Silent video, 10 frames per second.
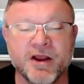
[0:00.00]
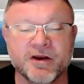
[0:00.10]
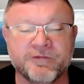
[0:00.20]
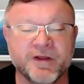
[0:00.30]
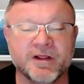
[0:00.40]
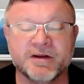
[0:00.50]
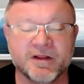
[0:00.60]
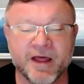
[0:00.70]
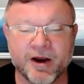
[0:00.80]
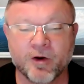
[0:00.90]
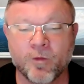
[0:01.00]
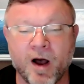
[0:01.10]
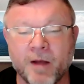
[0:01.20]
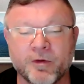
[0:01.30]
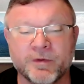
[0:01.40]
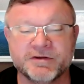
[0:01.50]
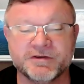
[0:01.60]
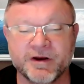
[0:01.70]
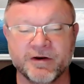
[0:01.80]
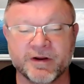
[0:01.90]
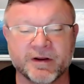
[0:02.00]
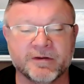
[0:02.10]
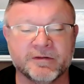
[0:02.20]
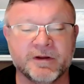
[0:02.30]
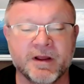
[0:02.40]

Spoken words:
to feel a delay or wobble when steering,